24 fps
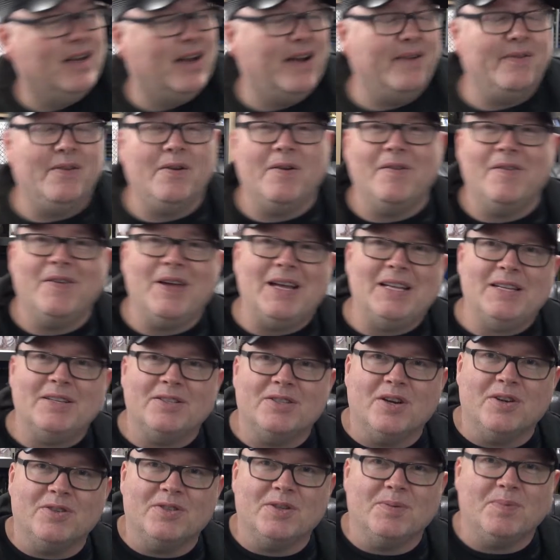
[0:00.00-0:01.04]
I've not had a
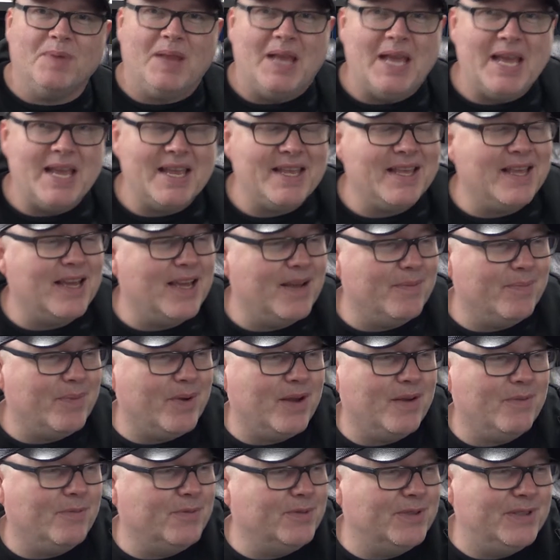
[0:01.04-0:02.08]
chance to play it yet, but
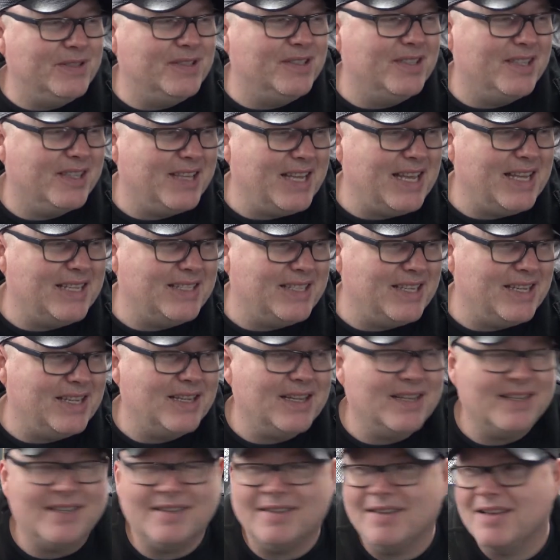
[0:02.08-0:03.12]
I wanted to get it,
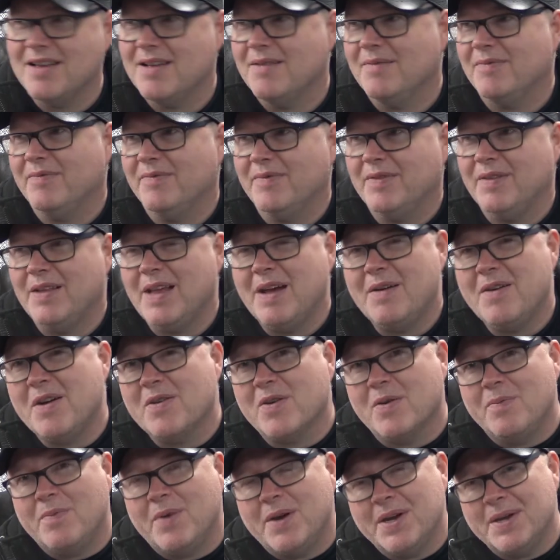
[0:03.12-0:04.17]
and now
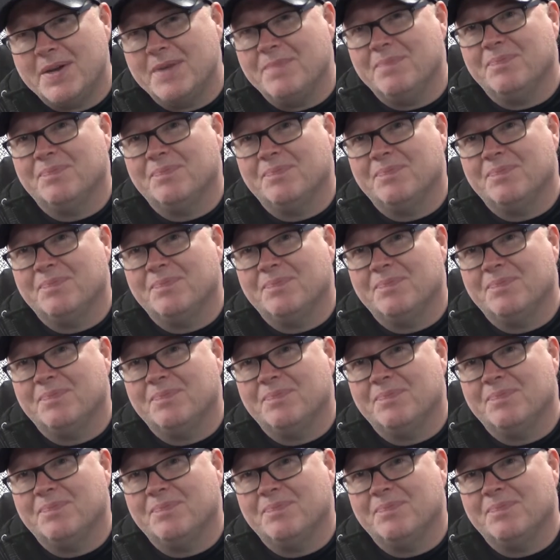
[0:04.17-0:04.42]
I've got my